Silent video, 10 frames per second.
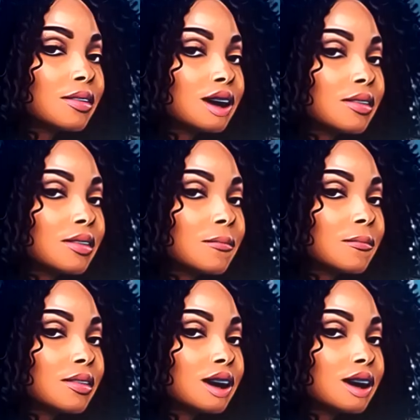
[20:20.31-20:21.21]
They have
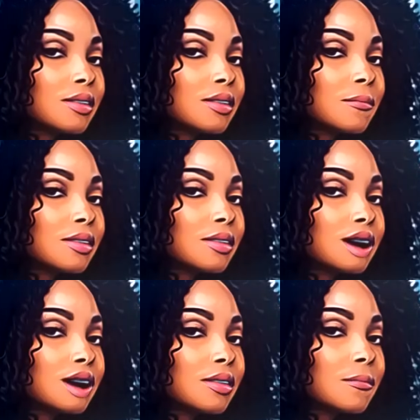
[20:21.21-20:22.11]
got to mention
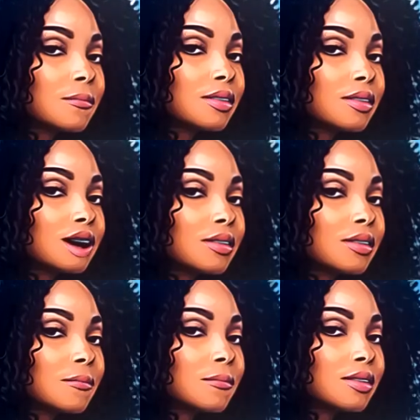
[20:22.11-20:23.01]
Candy and Kenya. They have
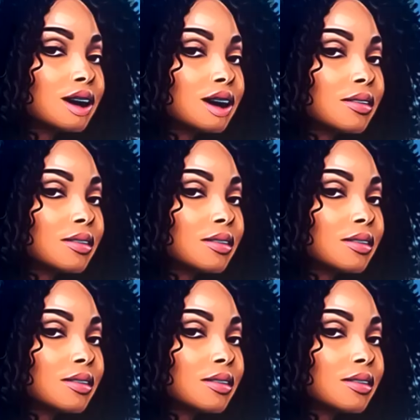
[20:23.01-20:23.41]
got to do it.